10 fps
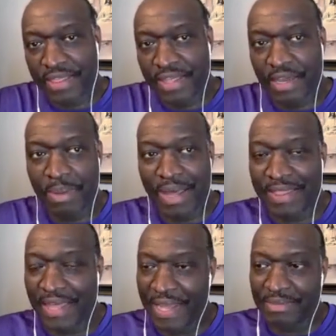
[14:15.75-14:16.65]
I think
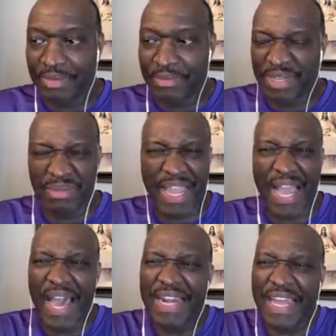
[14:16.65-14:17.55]
about that sometimes, and I'm like,
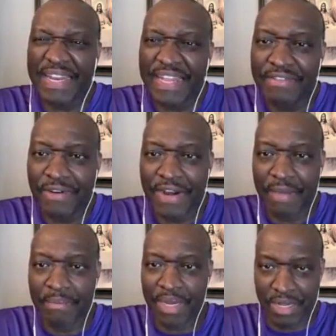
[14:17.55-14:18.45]
how did I live on
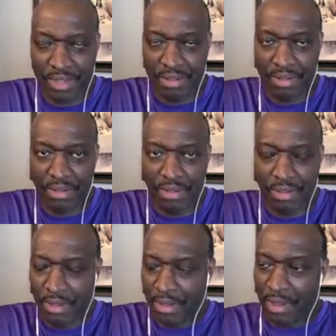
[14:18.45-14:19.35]
that money?
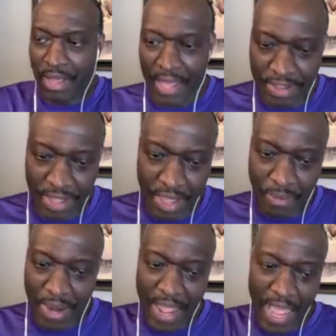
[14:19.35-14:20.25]
And then
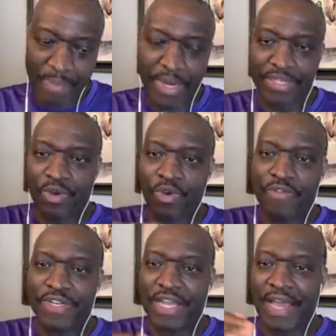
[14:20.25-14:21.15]
what happened is
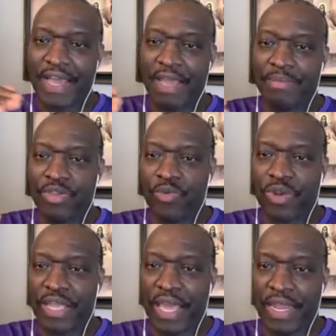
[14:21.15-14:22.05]
over time you
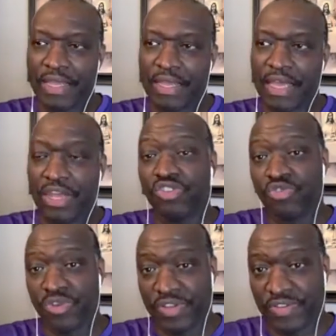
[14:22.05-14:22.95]
were getting
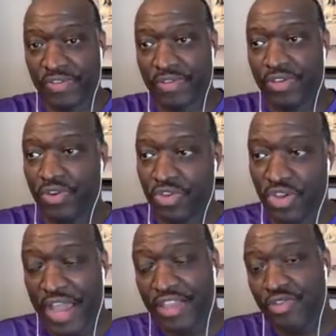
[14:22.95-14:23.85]
increases. You
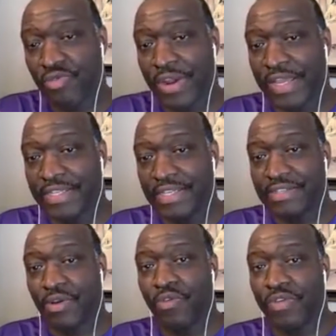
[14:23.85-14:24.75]
got your
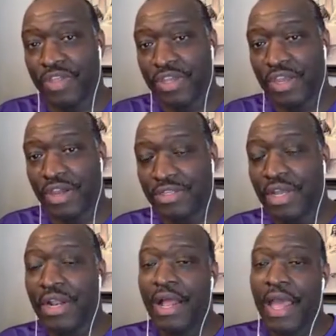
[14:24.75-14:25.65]
raises over the years,
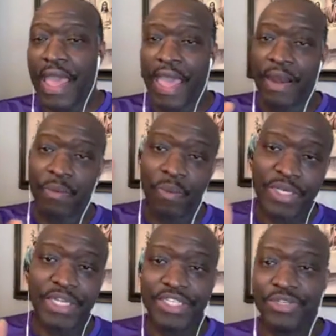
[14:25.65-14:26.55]
and
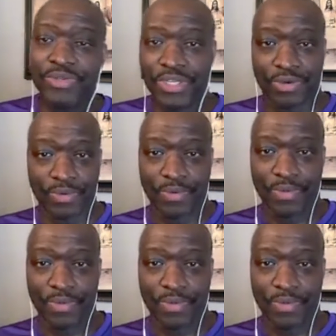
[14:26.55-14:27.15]
what did you do?